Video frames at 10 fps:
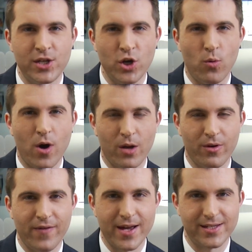don't want
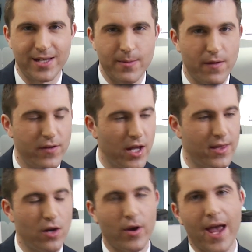to invest in them. They feel
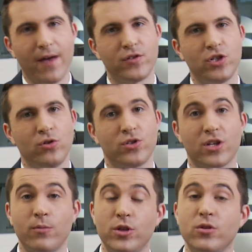like they don't have to.
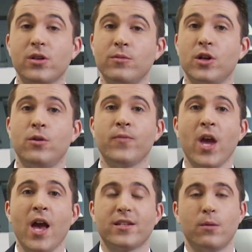Some do, some don't.
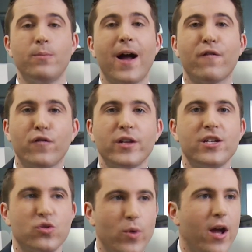Some buy
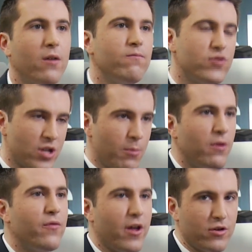fleets where
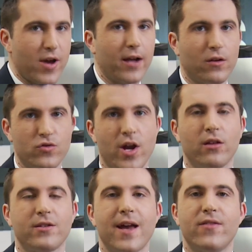some of their tractor
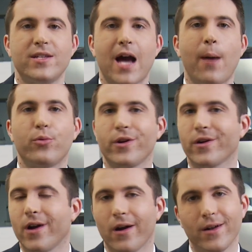trailers have the top
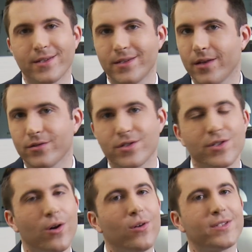rear guards and
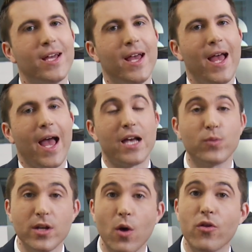others don't.
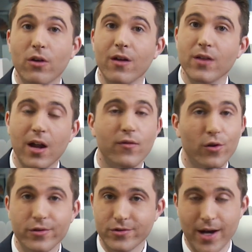As we know, there are a lot
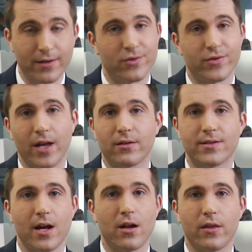of older tractor
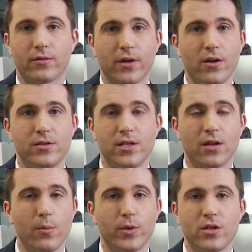trailers out on the roads. These
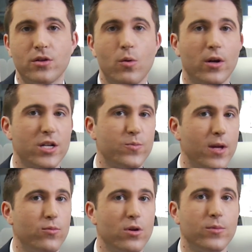companies don't want to
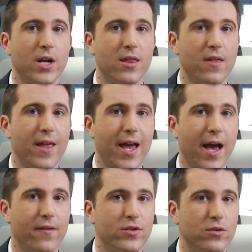spend more money than they
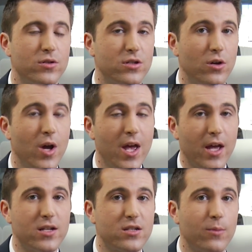have to. So
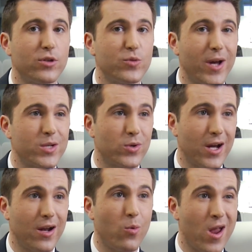in some respects, we're
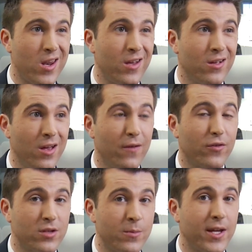kind of waiting
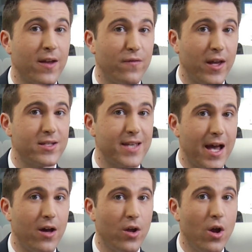for some to get phased
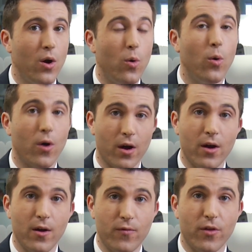out
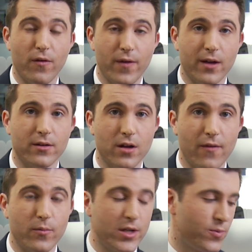or for the federal
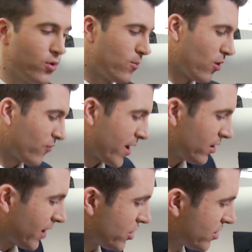government to put more
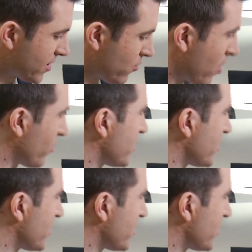regulations on what